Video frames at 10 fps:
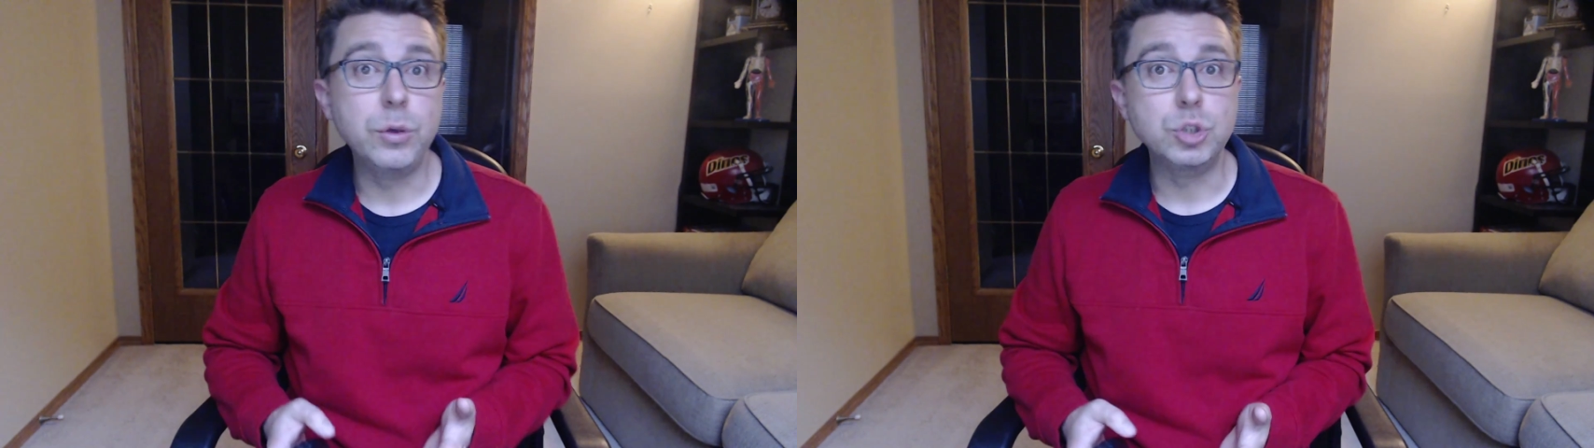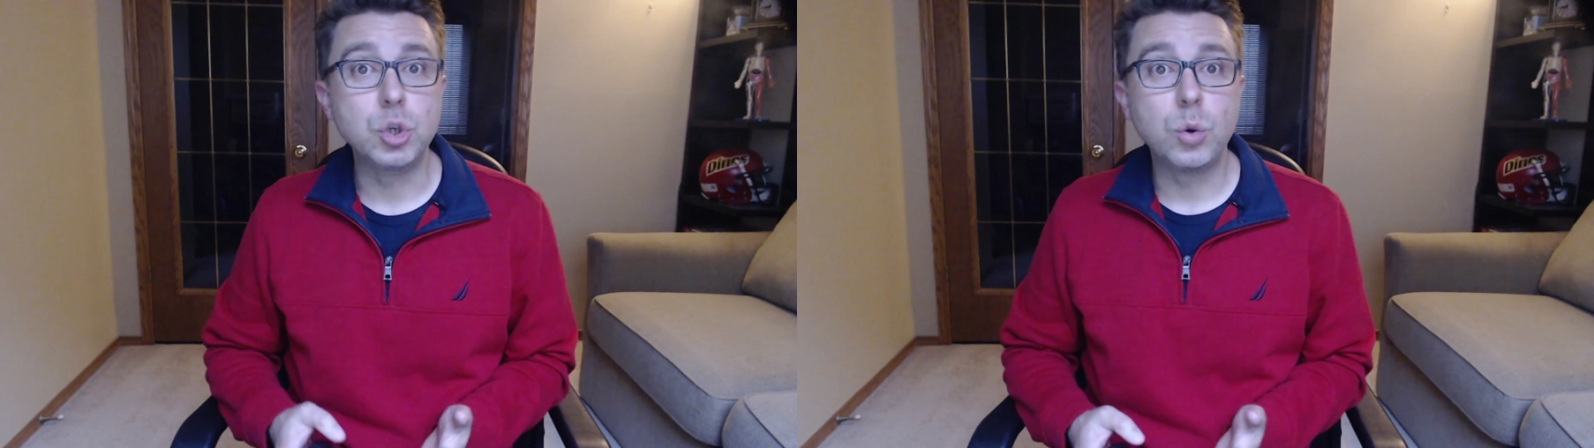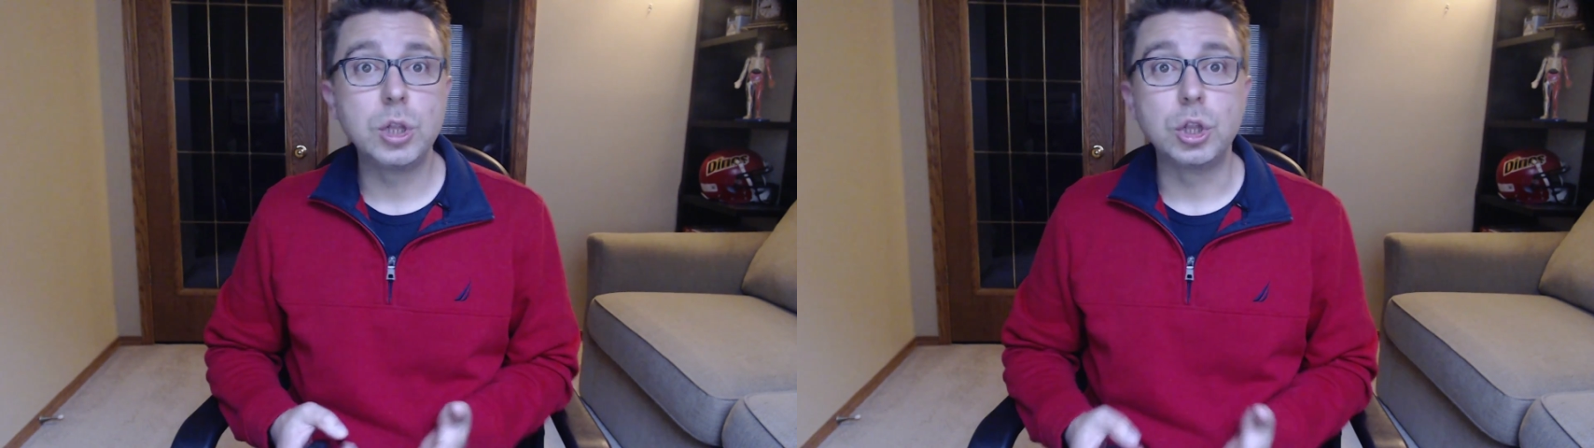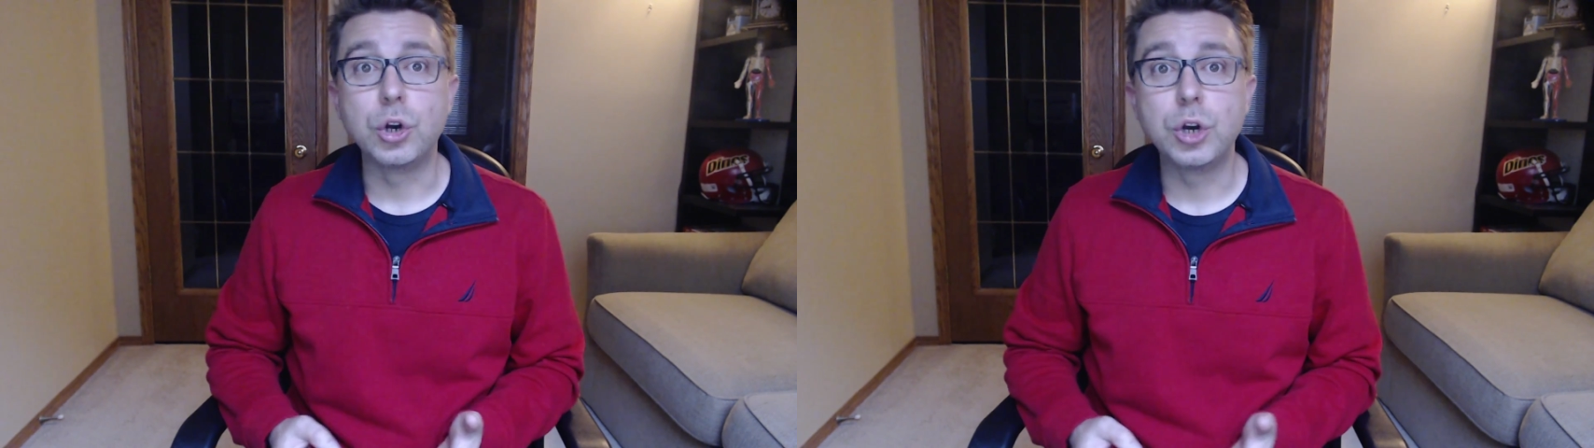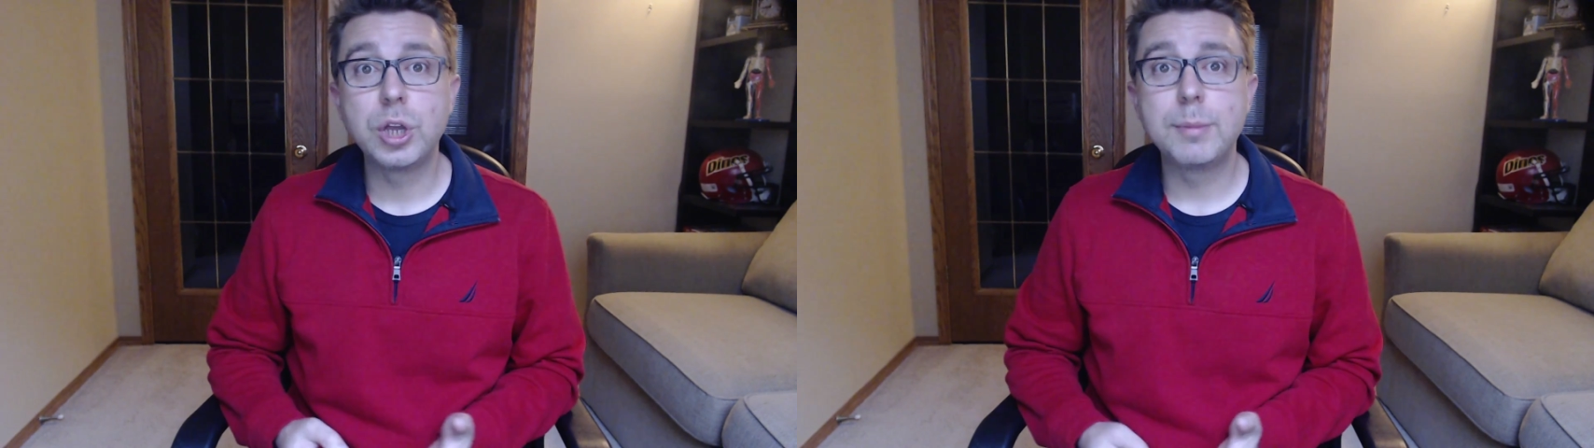enjoy
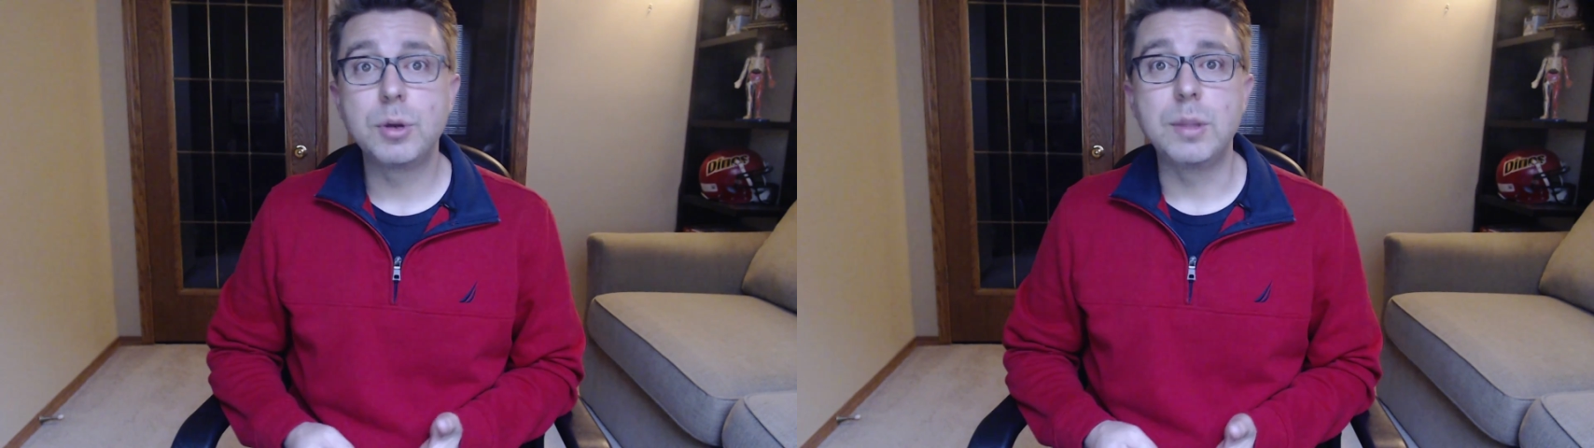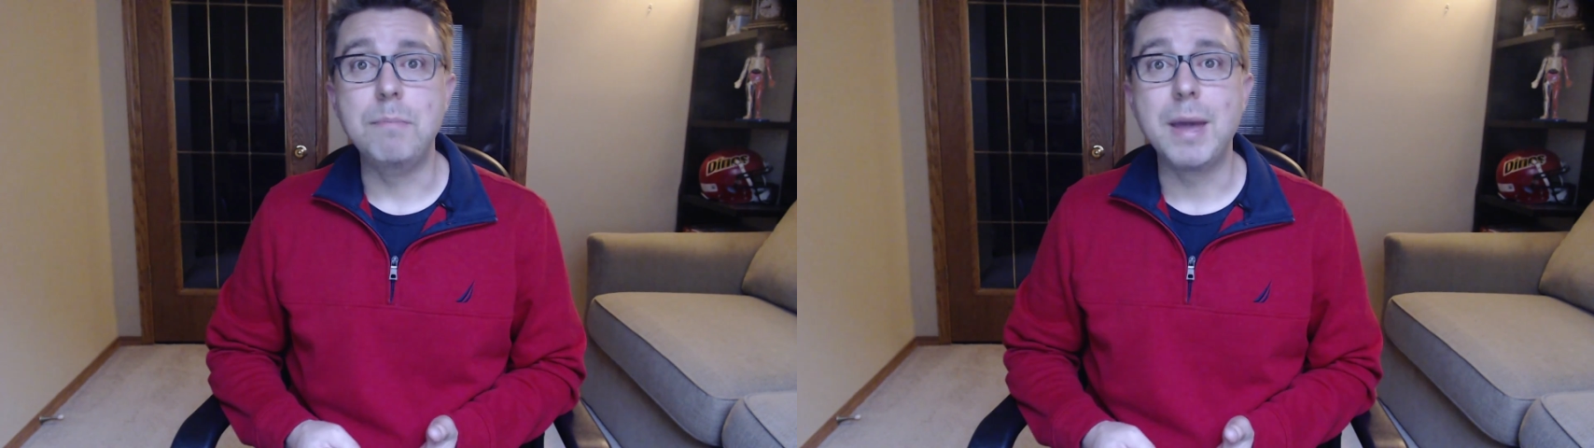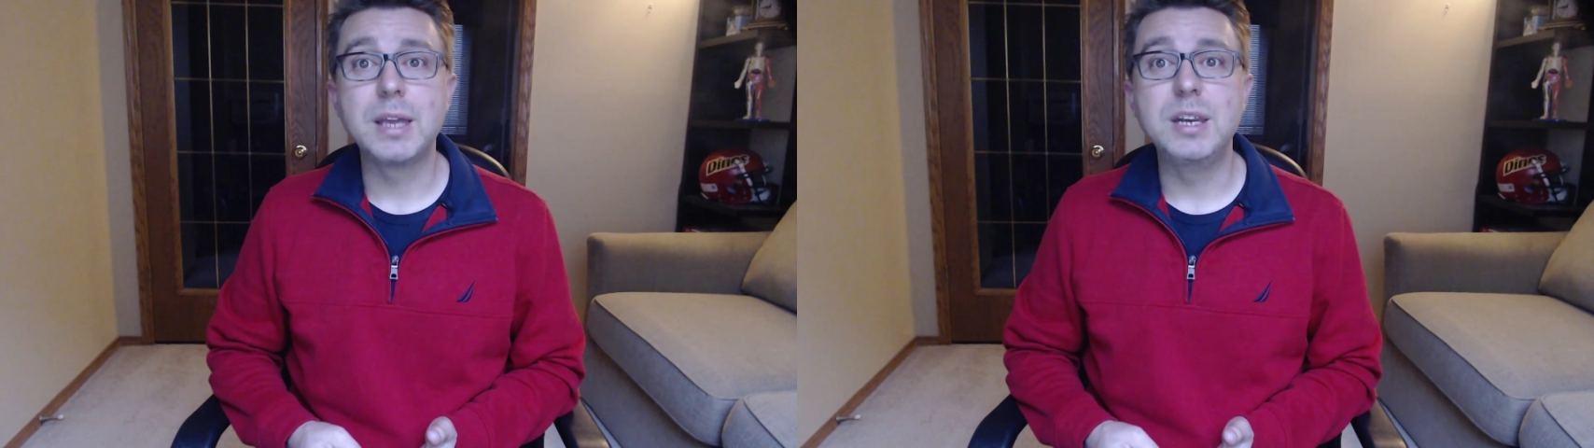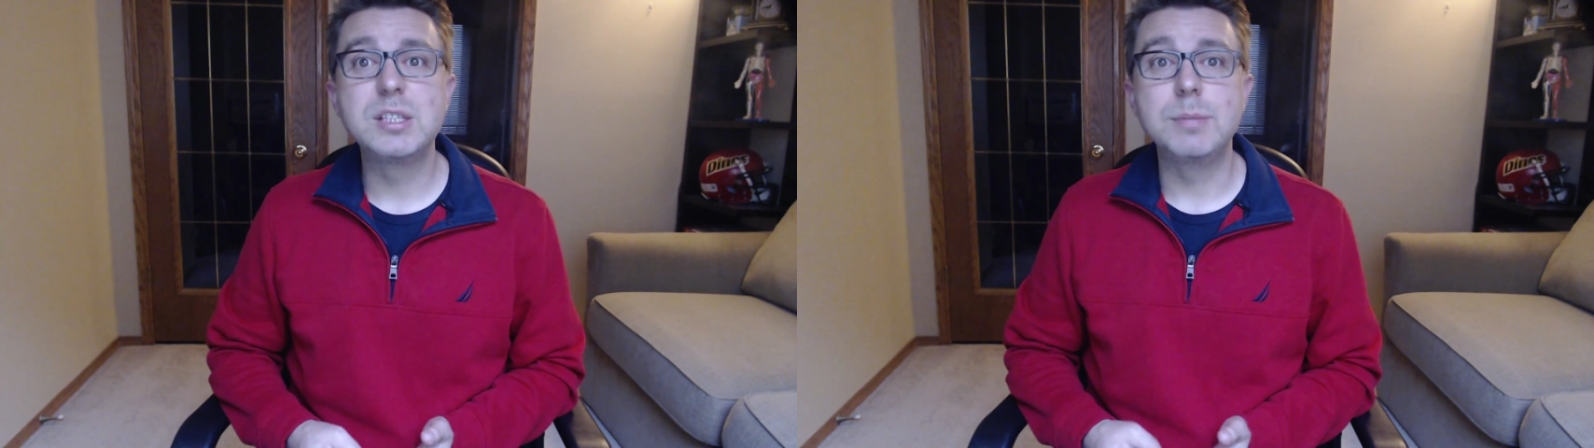learning about the mechanism